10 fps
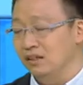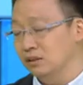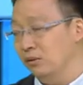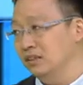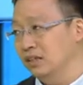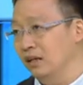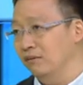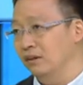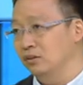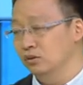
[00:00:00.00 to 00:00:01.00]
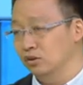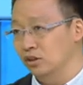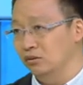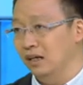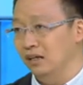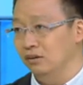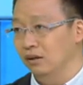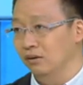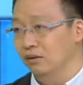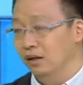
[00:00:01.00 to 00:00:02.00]
this is very significant to show that, you
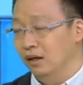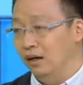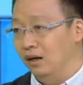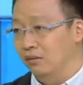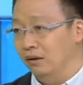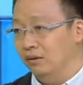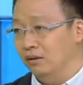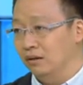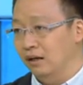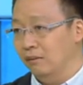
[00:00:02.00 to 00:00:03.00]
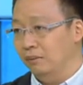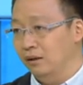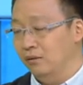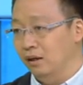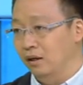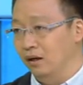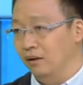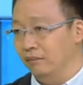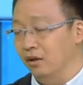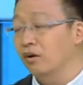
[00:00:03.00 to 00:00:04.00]
know, when we're talking
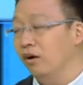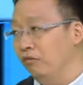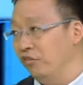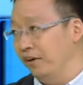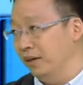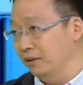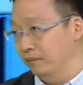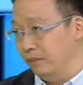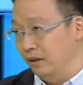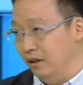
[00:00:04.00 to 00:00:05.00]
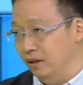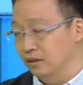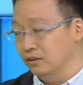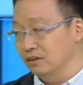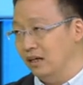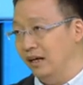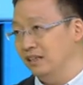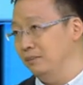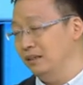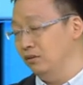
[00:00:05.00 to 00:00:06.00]
about the conflict in the society,
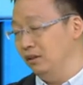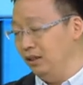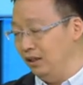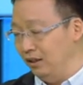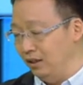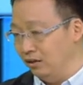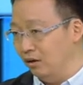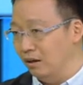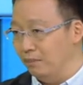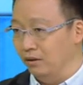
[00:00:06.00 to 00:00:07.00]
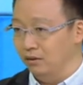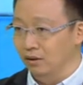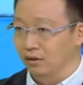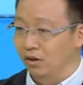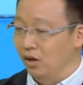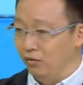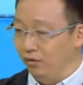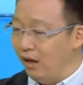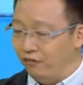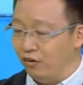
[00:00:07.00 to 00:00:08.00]
especially he talked about, you know,
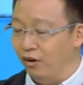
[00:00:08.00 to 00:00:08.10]
we have